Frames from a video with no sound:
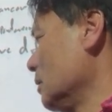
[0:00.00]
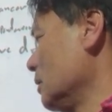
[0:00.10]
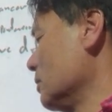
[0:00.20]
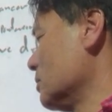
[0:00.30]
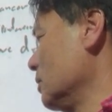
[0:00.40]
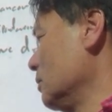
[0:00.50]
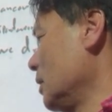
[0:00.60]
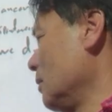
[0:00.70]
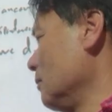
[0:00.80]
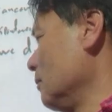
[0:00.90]

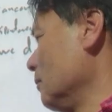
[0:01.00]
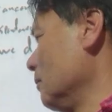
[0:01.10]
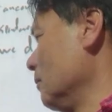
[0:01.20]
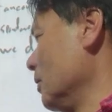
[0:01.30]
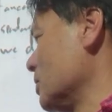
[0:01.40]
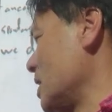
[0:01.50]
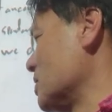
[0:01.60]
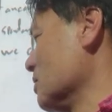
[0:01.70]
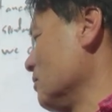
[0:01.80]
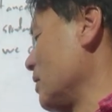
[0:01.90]
Also
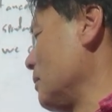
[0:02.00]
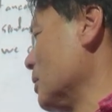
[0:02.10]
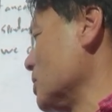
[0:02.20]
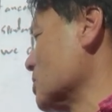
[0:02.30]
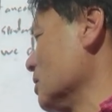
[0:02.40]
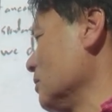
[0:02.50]
rotational and vibrational